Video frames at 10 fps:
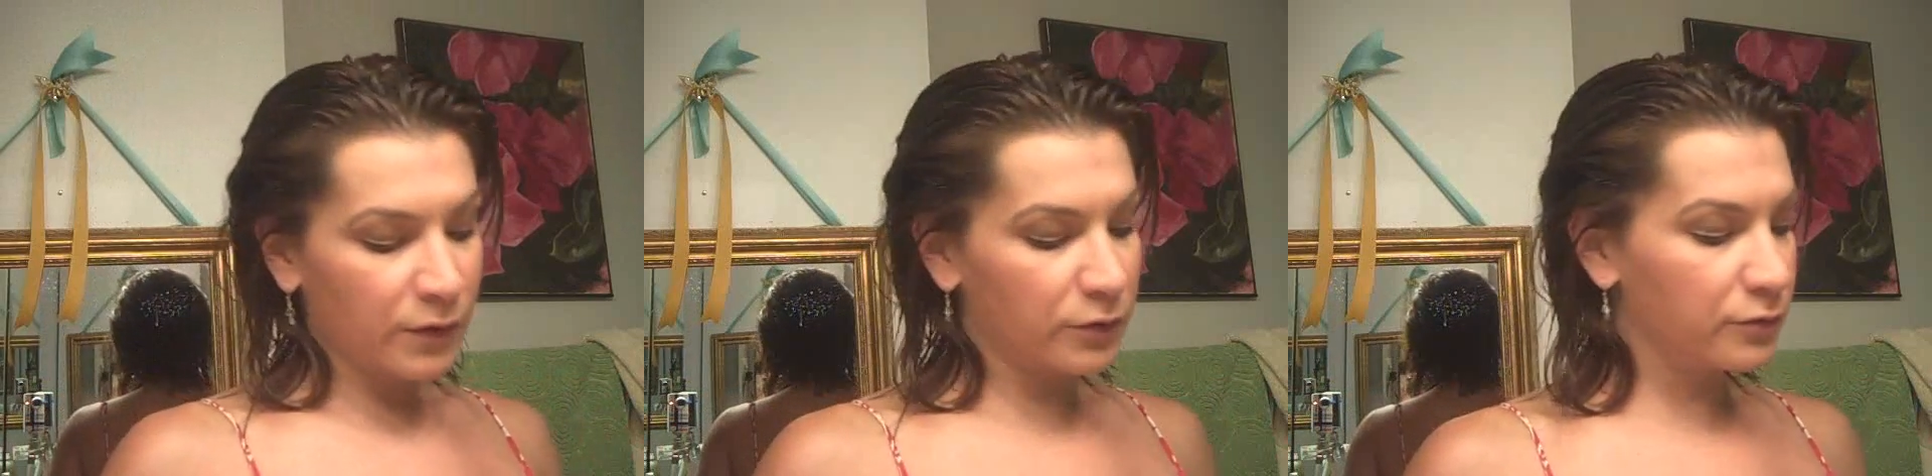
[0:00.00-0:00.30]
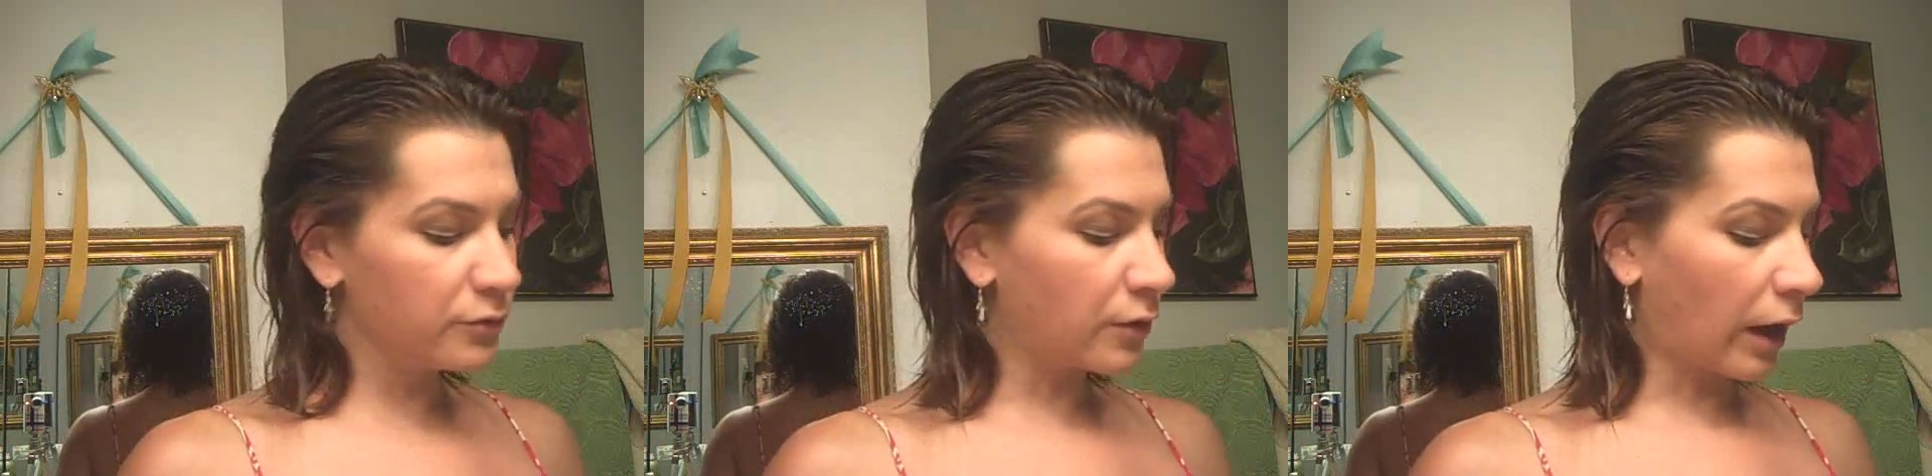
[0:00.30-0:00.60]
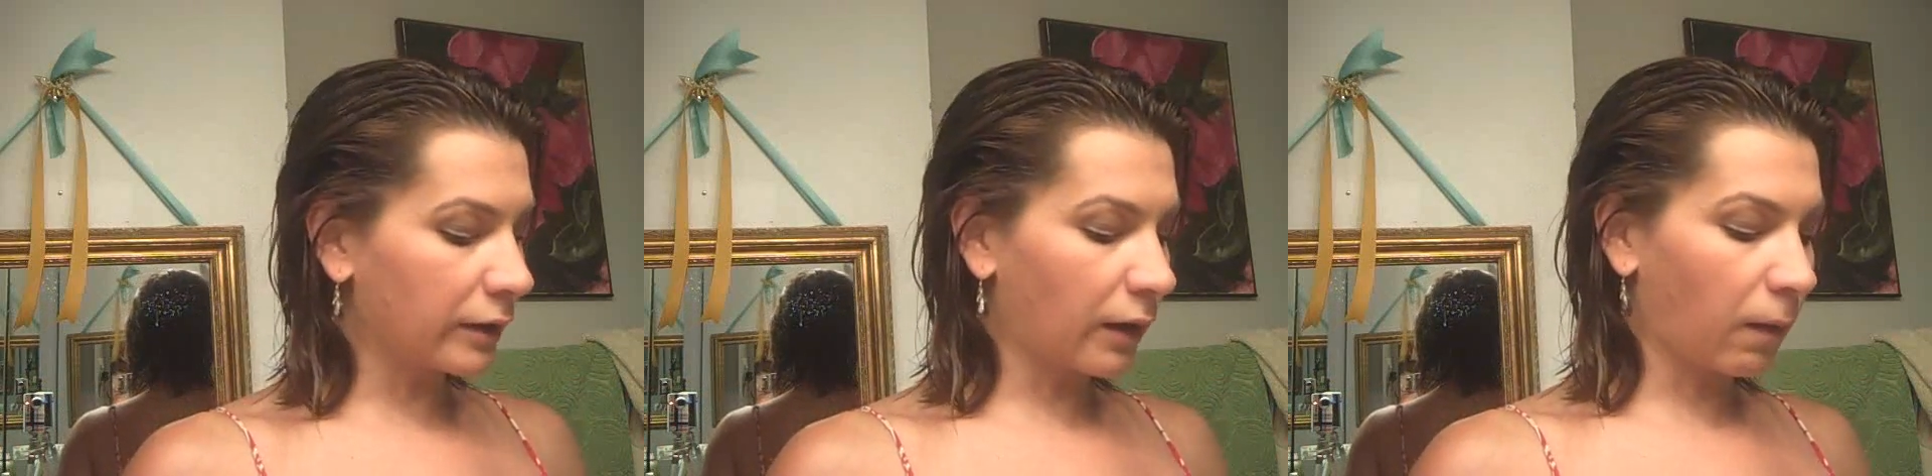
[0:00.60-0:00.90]
You do
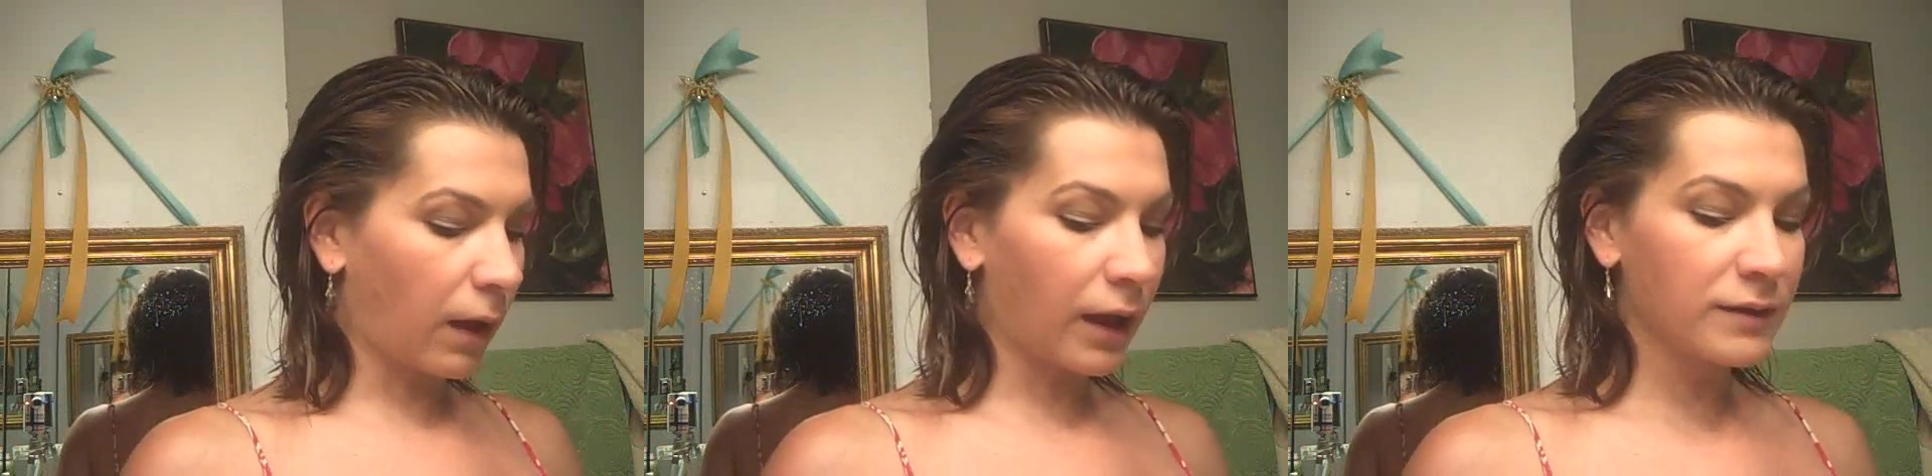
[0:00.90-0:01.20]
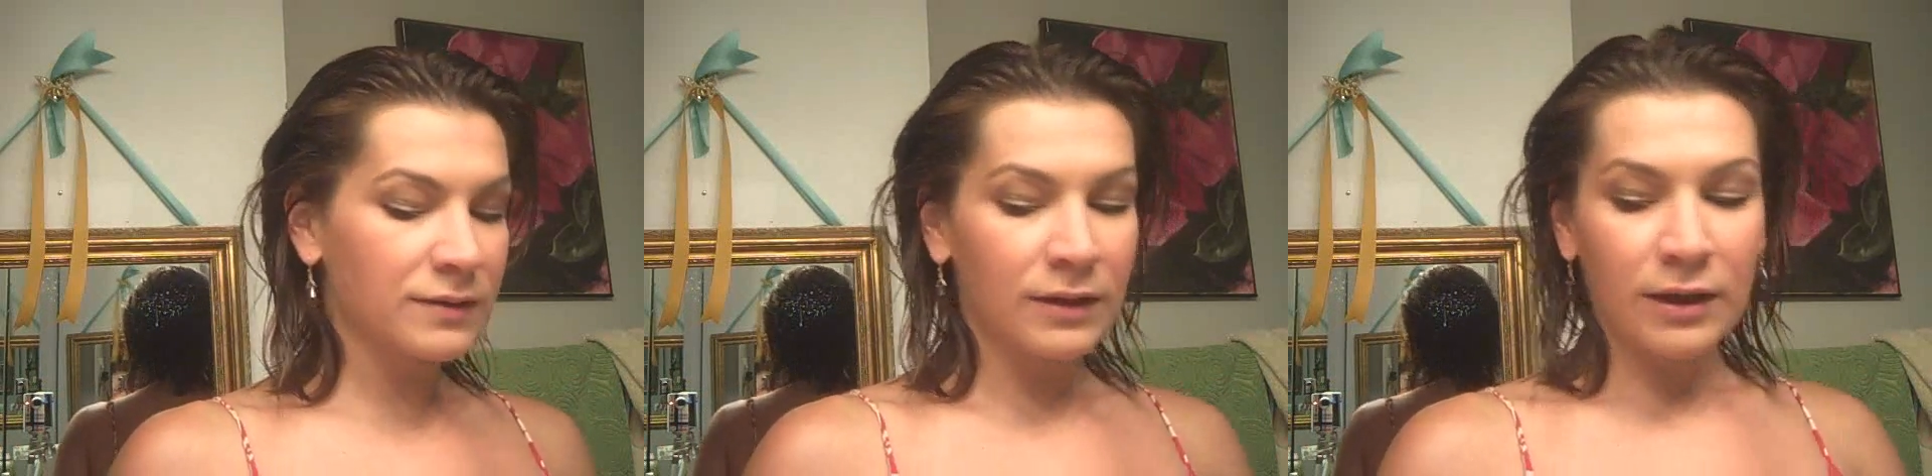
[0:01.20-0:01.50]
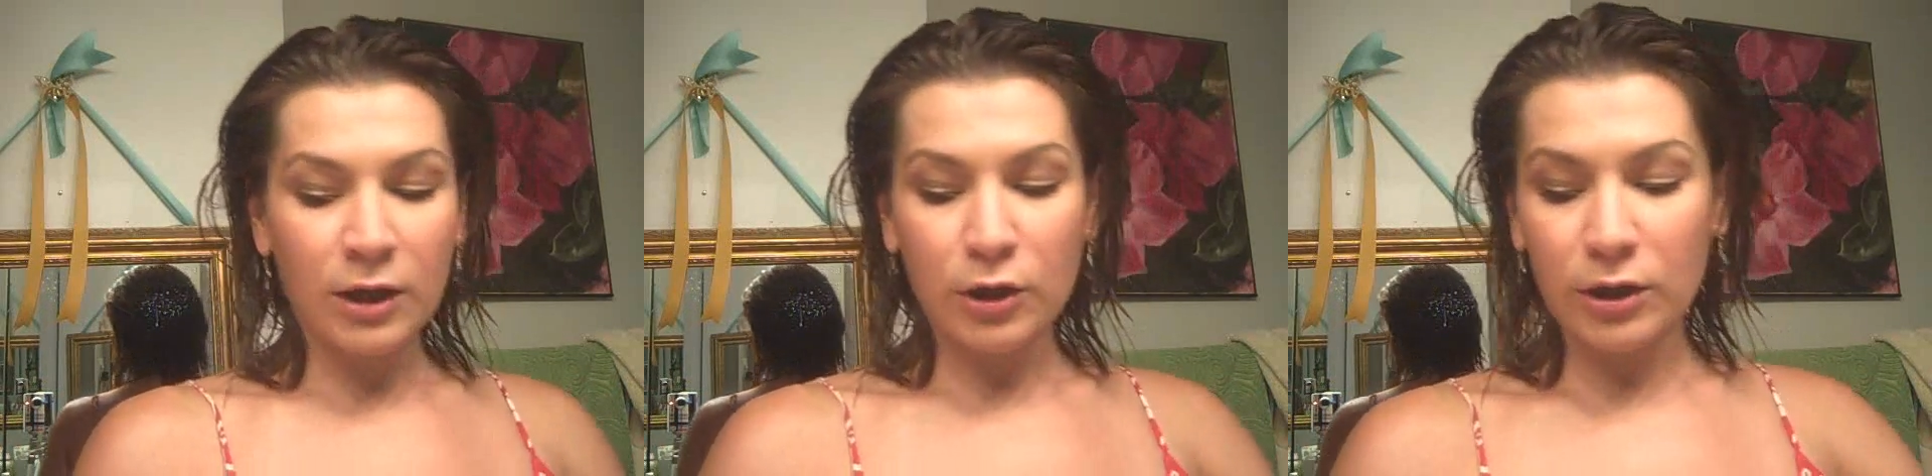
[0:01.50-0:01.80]
not need a lot.
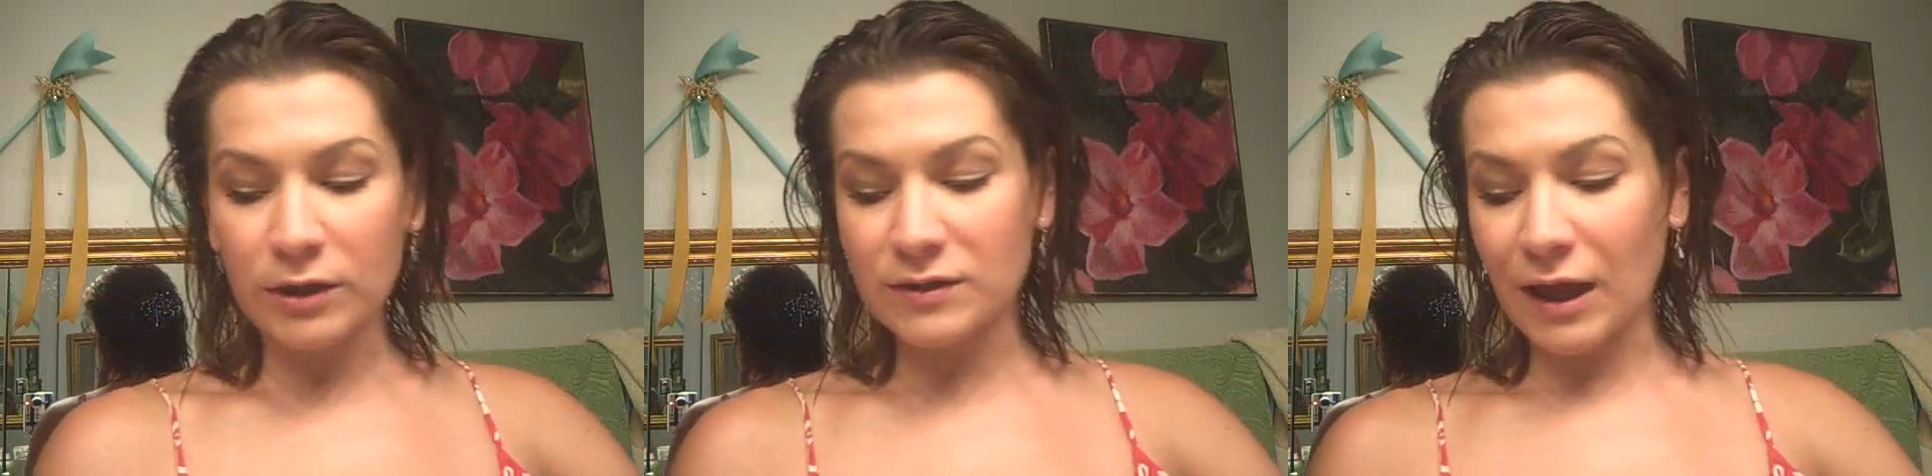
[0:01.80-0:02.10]
It's